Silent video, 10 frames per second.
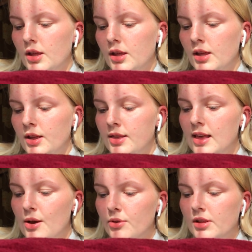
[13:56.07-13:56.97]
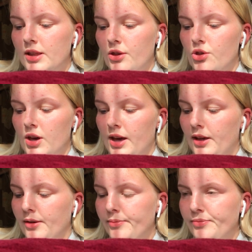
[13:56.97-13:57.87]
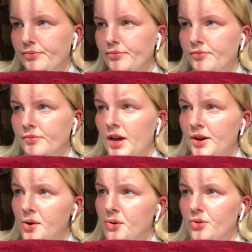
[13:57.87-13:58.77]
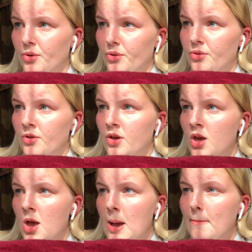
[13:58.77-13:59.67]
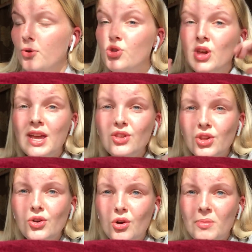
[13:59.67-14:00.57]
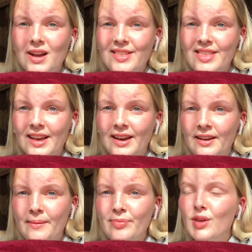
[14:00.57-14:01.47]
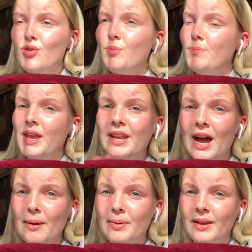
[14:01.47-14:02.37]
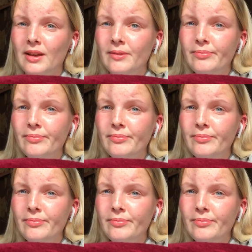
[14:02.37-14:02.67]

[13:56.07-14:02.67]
It sounds cliche. I know it does. But changing your mindset and just being happy